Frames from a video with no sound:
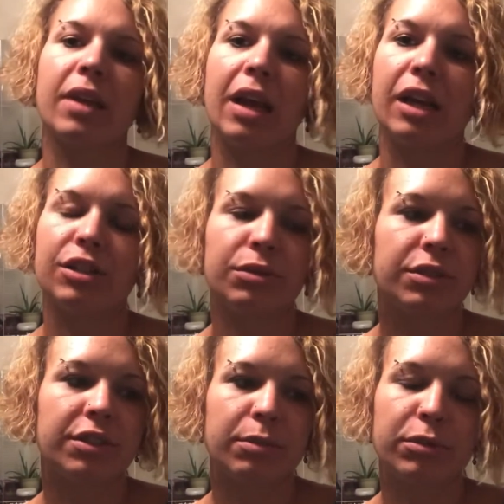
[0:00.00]
Actually
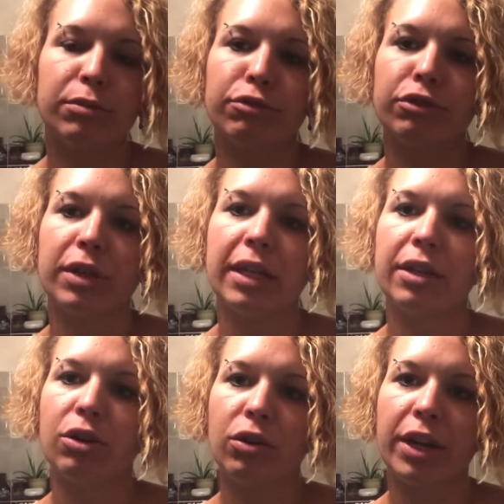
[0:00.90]
was symptom free,
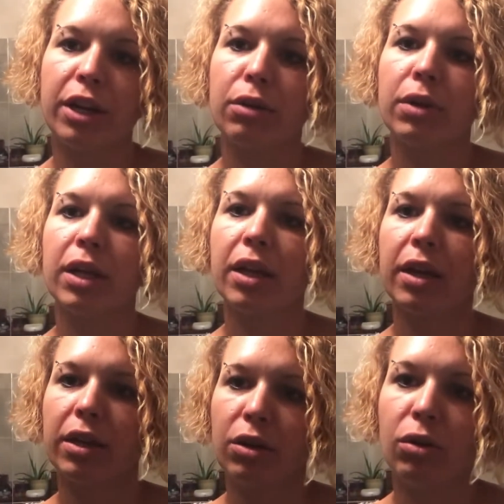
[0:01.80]
no ear
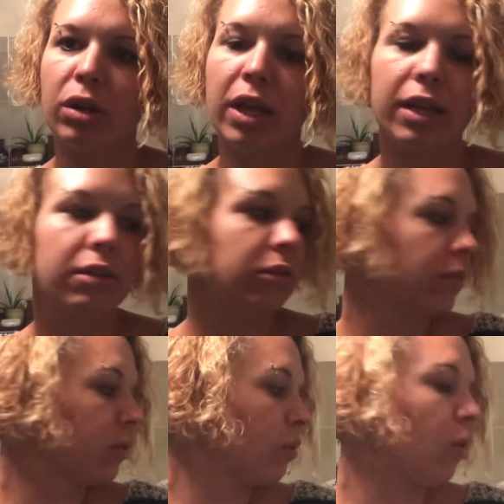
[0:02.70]
ringing, no leg
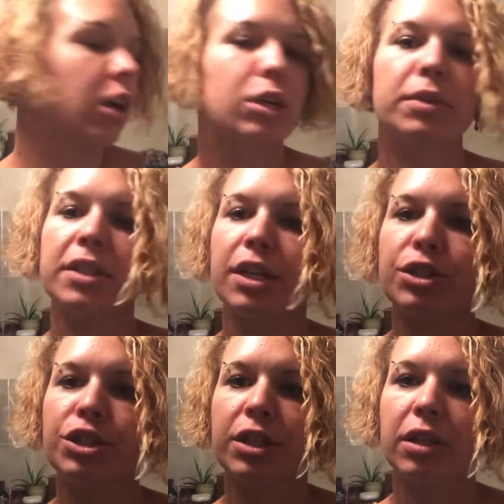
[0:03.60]
water
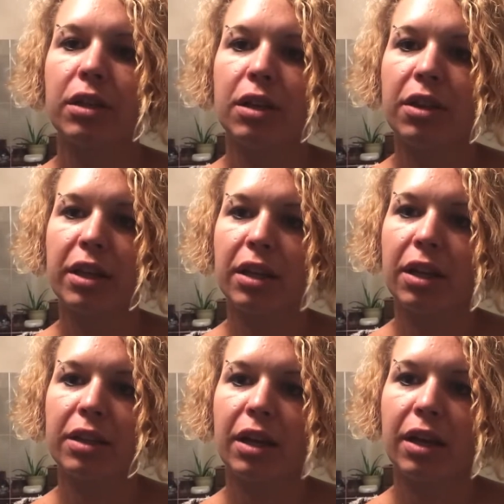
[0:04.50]
retention, nothing
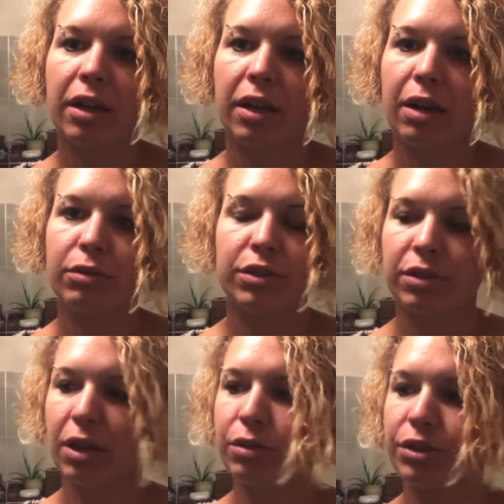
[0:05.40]
like that. I
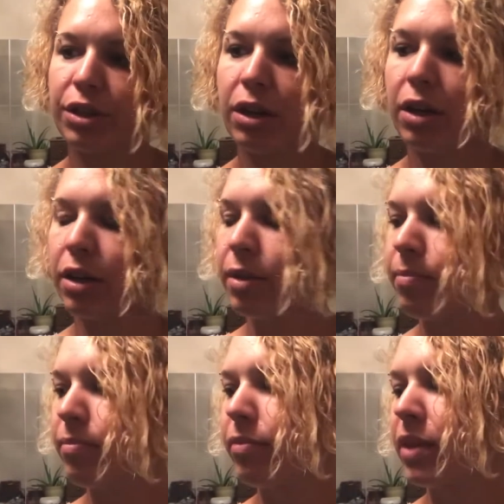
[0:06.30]
was good.
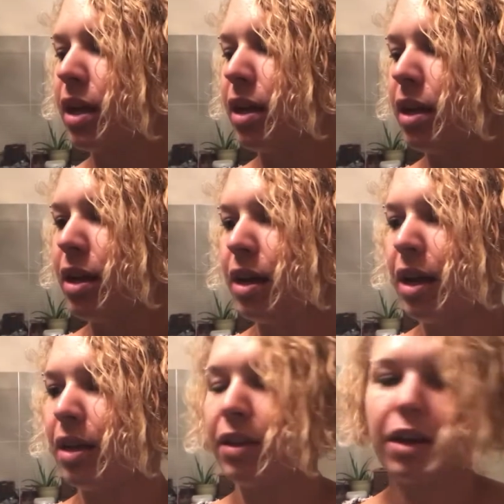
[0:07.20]

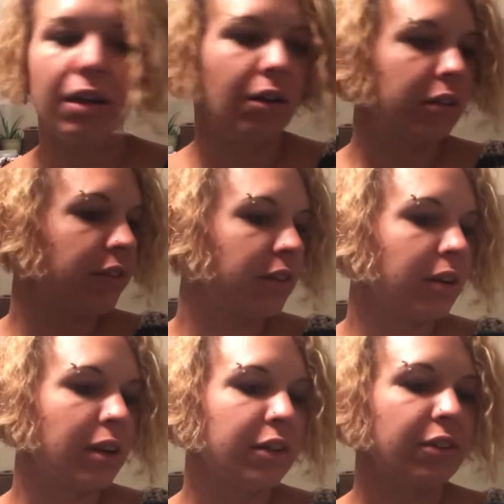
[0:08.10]
And then all of a
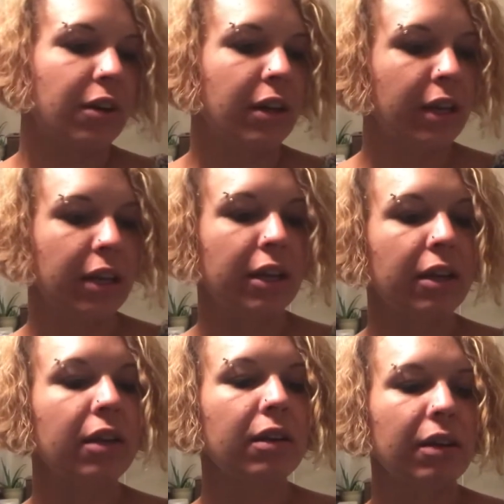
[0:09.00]
sudden I started
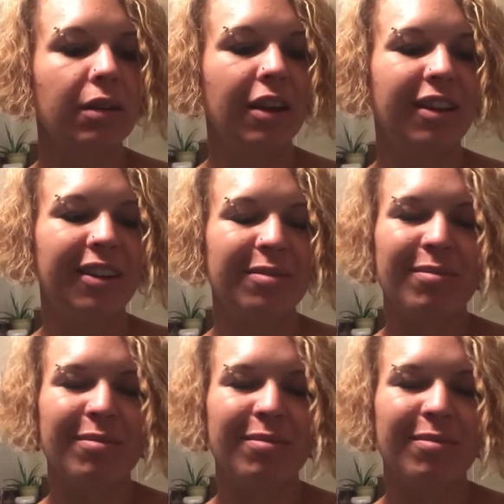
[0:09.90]
eating the